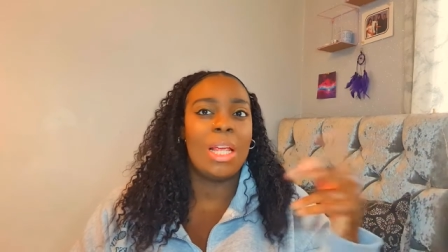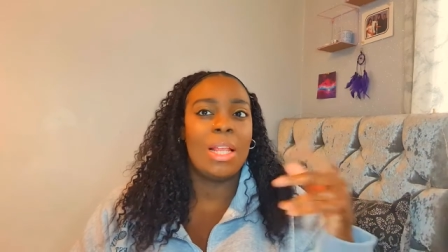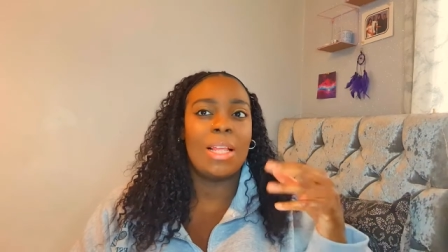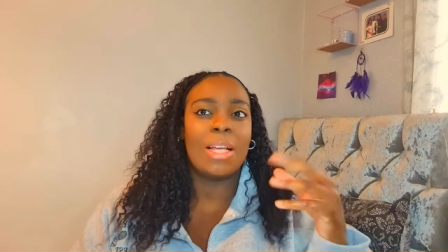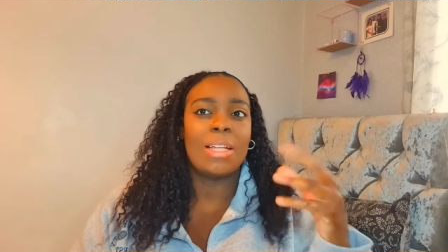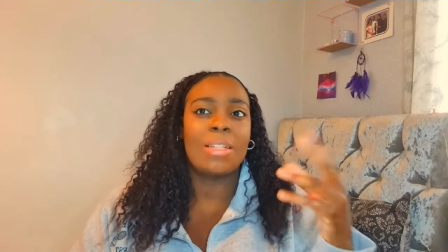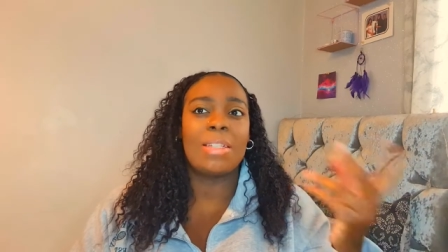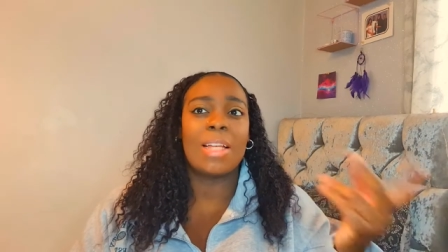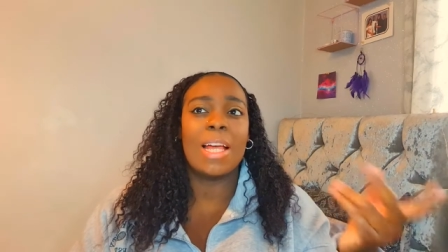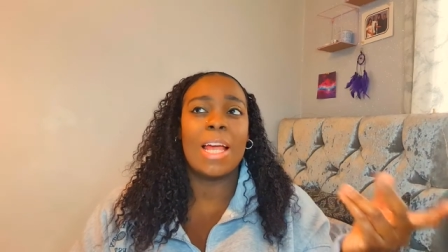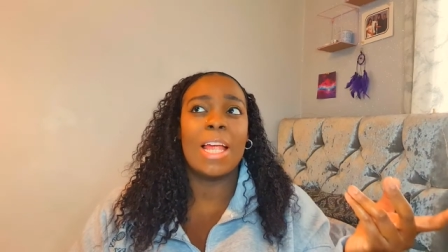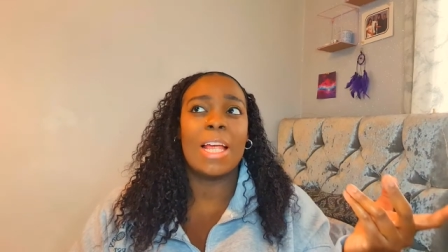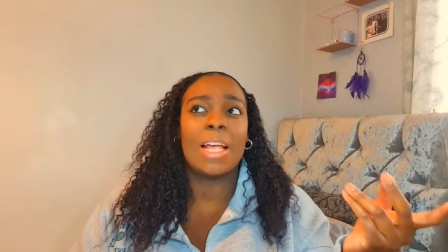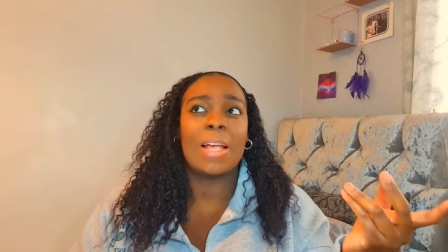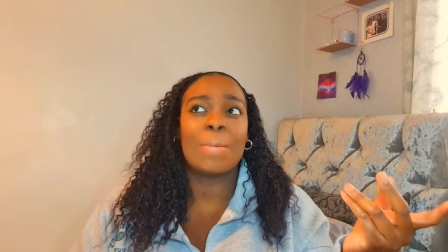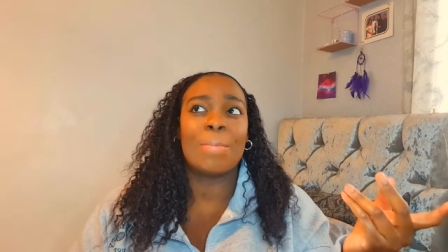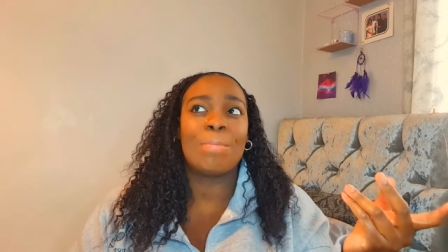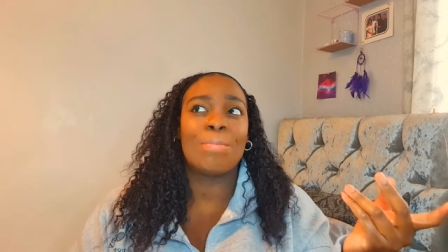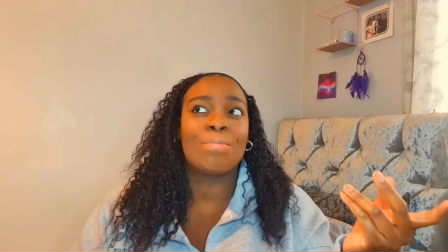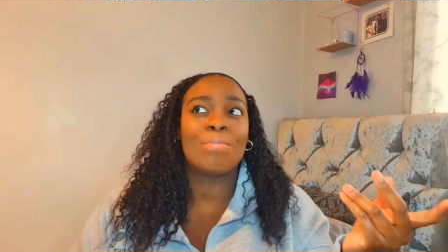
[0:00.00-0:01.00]
That's like,
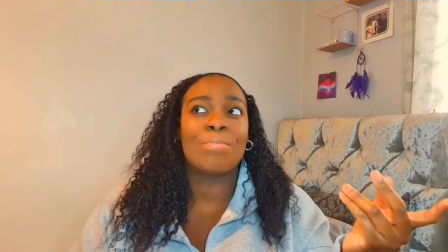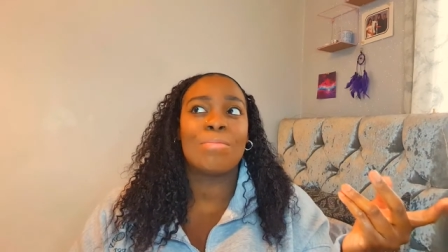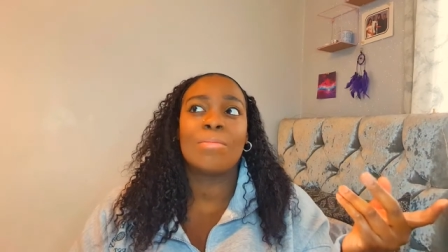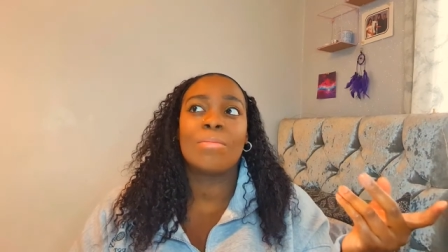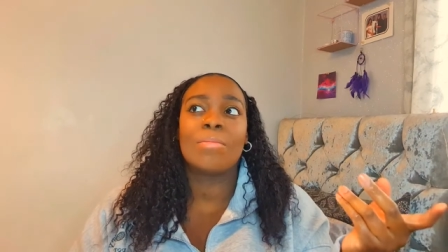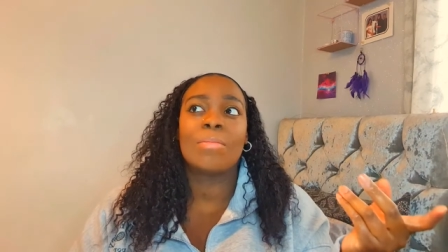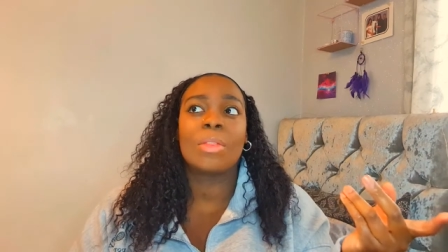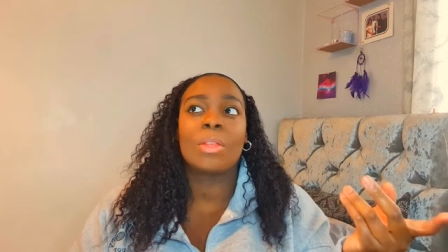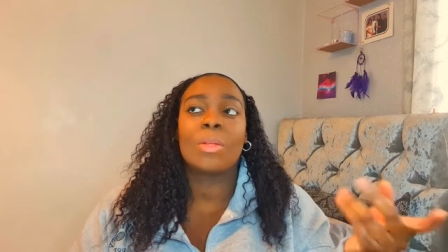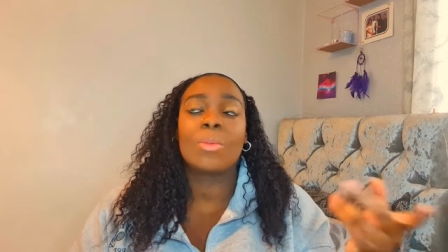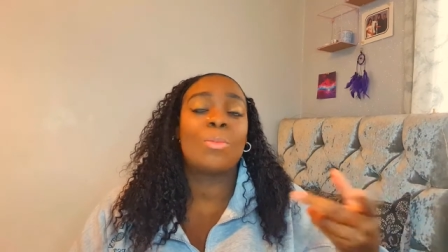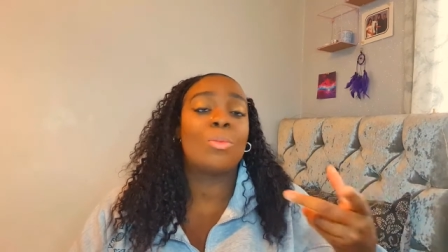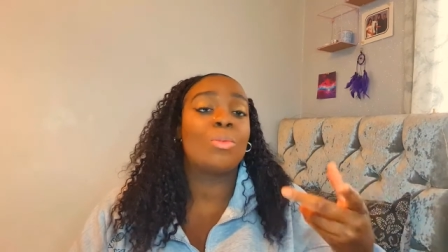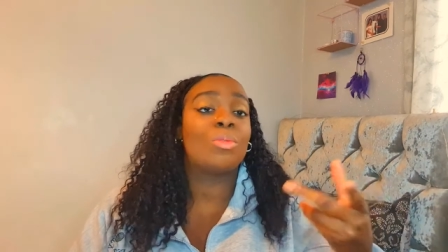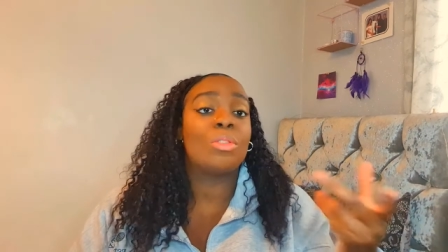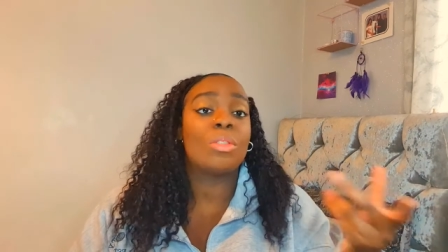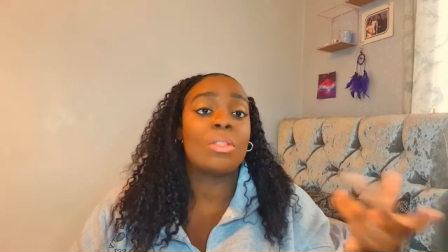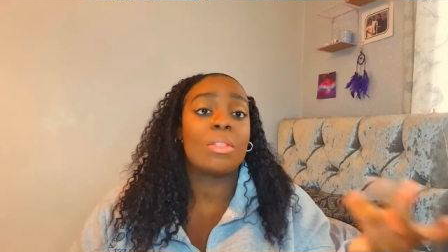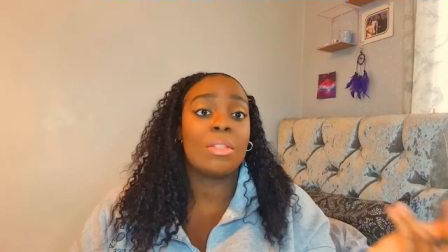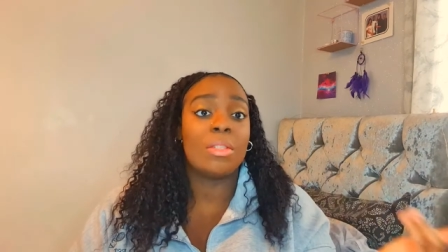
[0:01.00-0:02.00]
well,
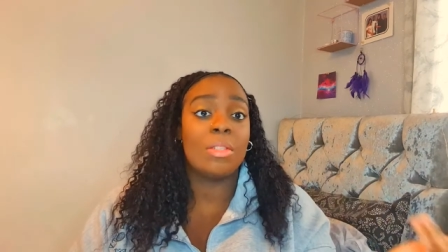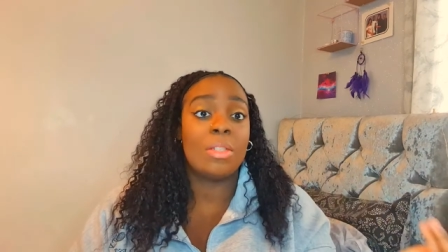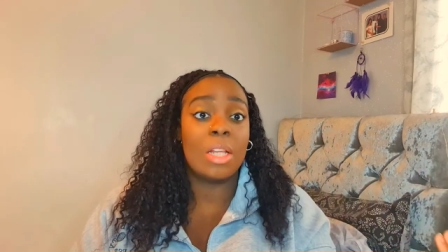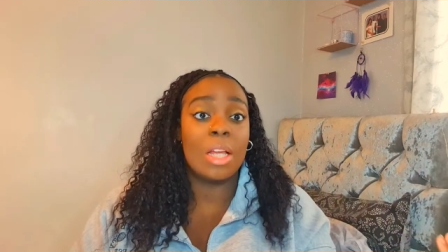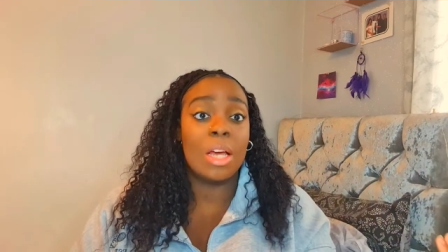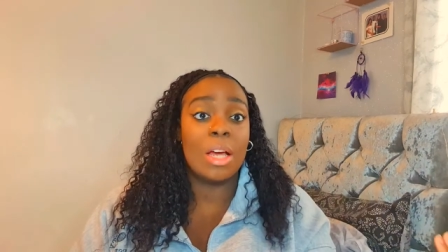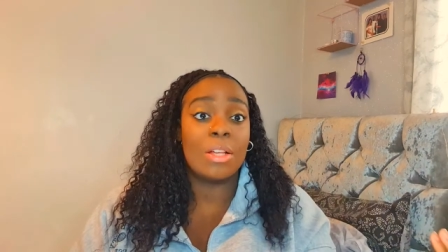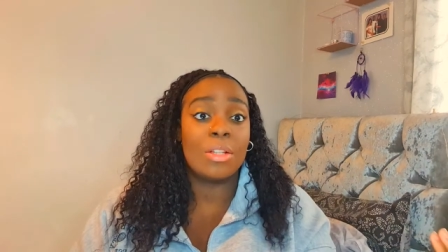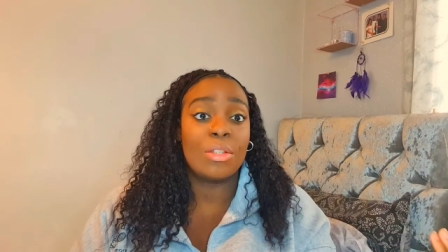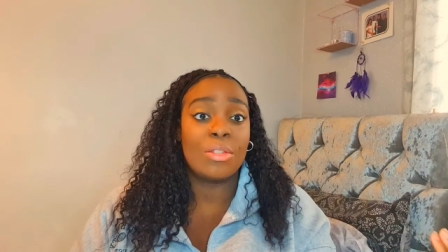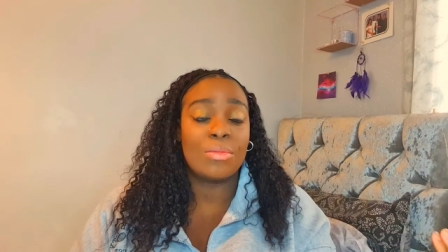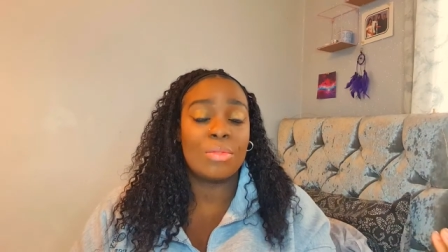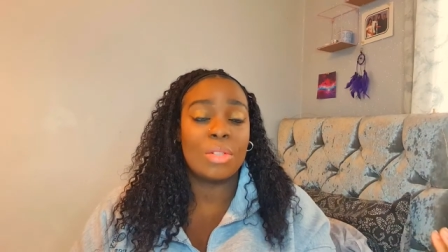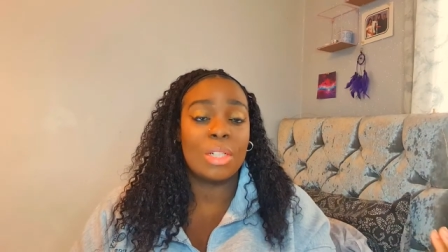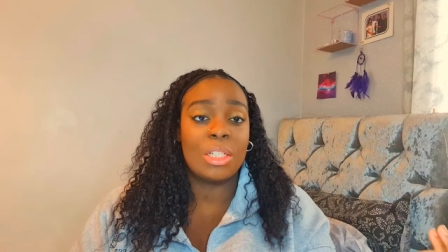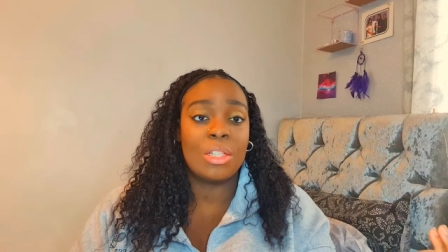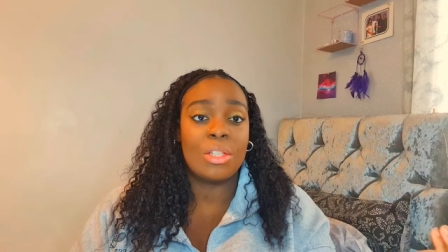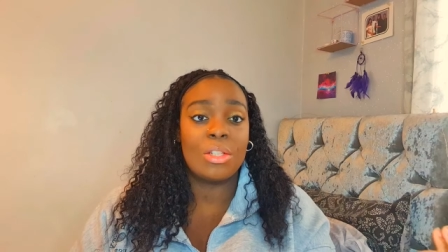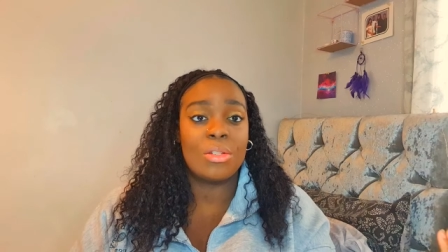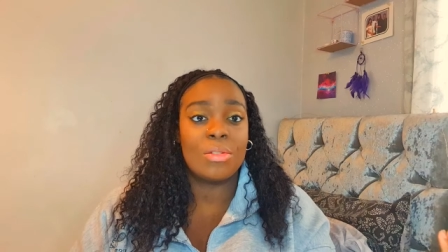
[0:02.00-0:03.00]
just
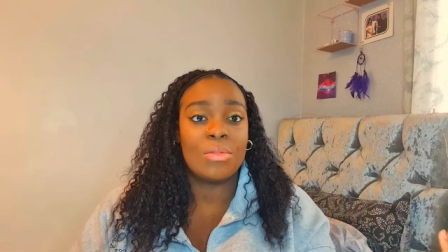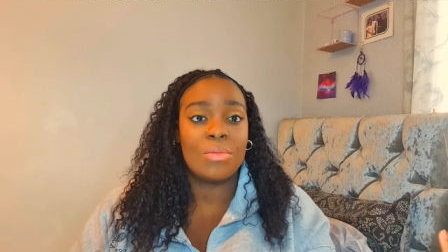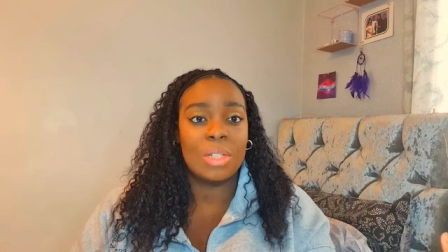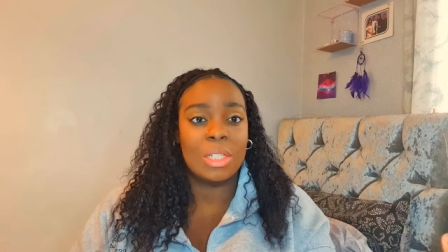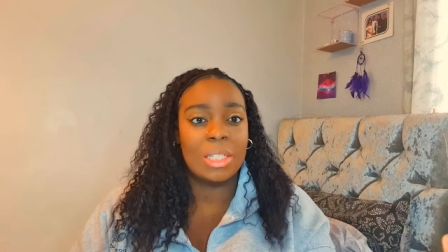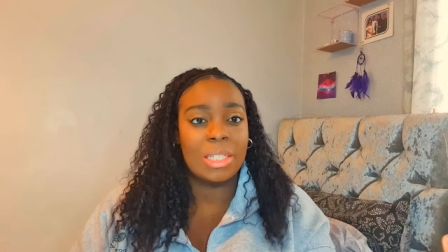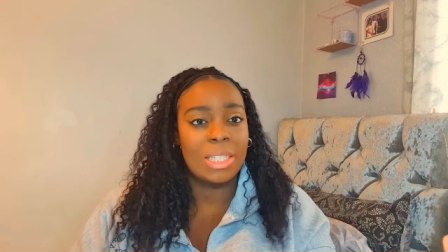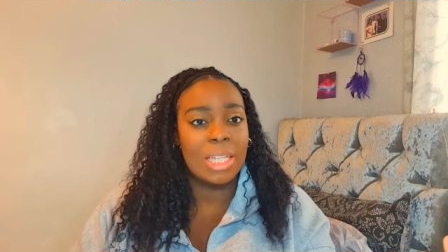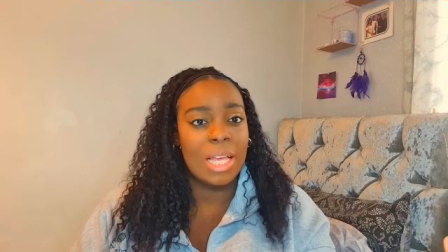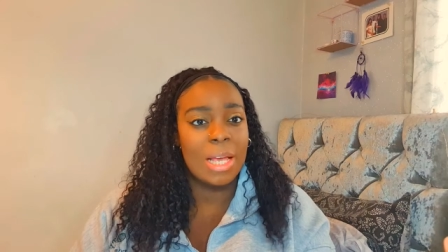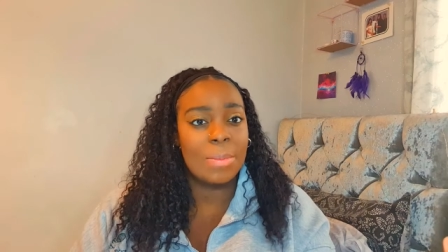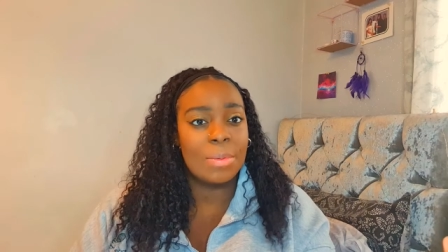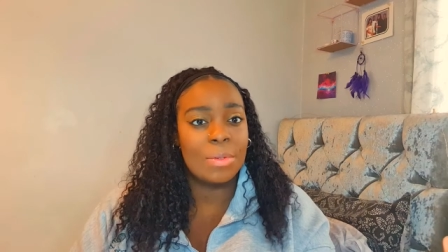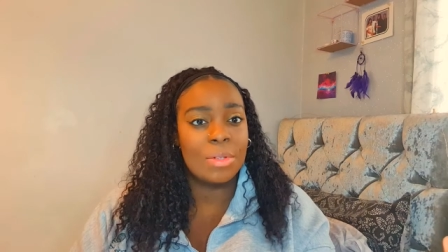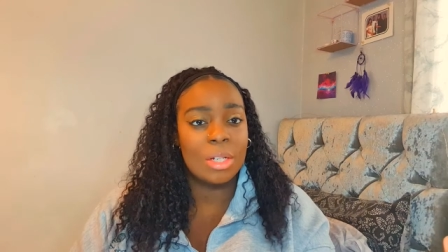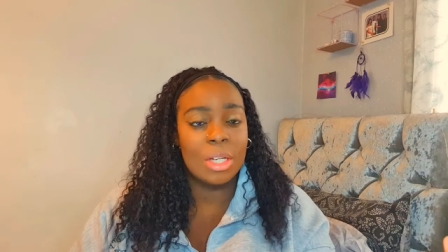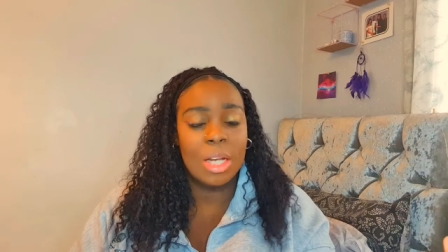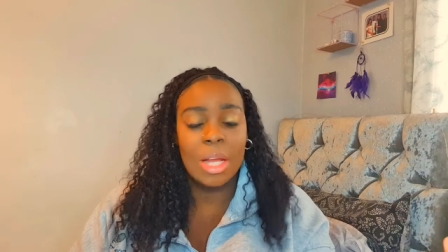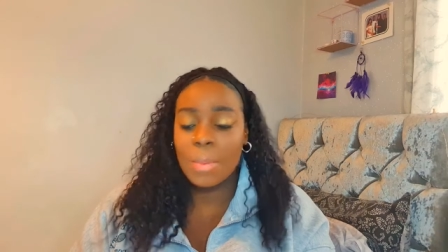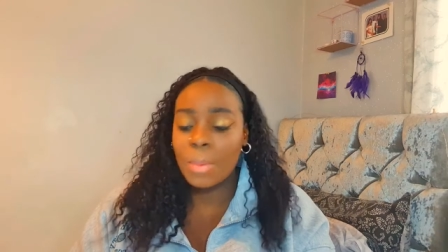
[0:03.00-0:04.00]
nursery to
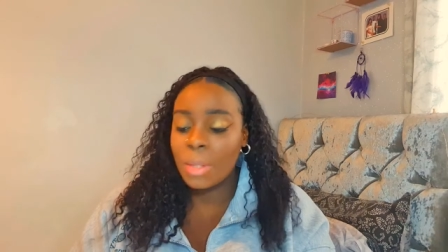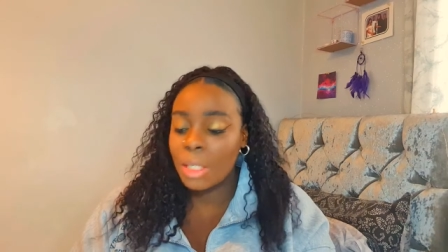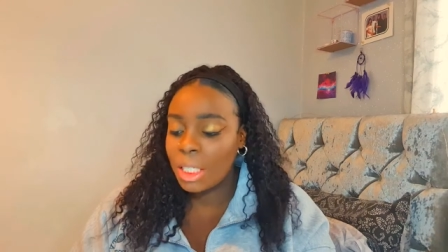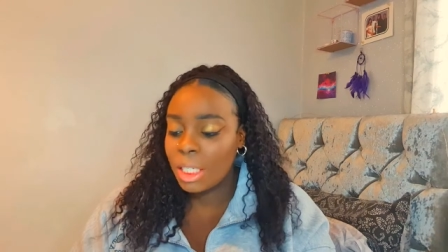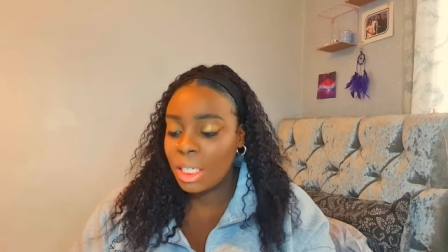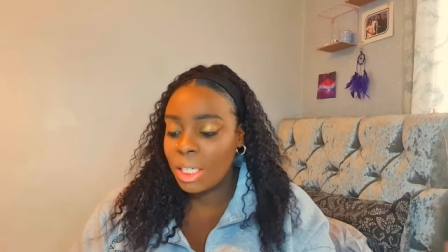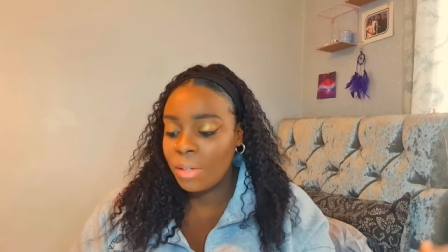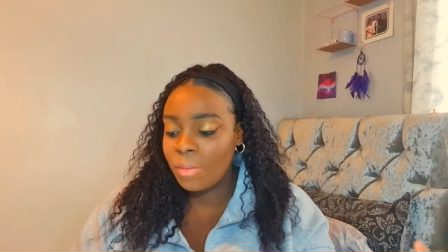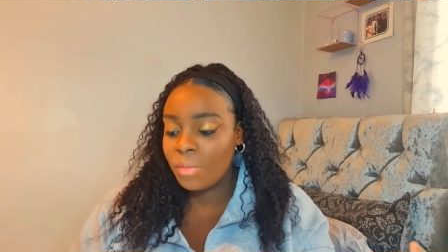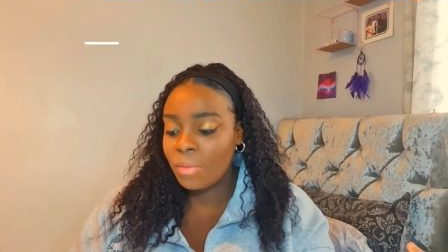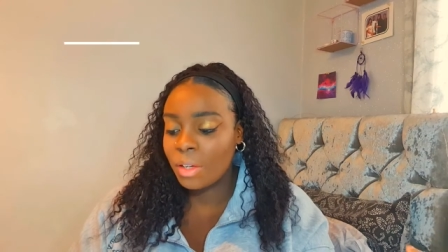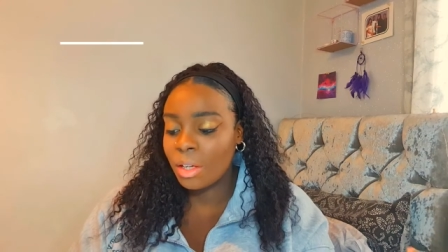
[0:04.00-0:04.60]
reception, I believe.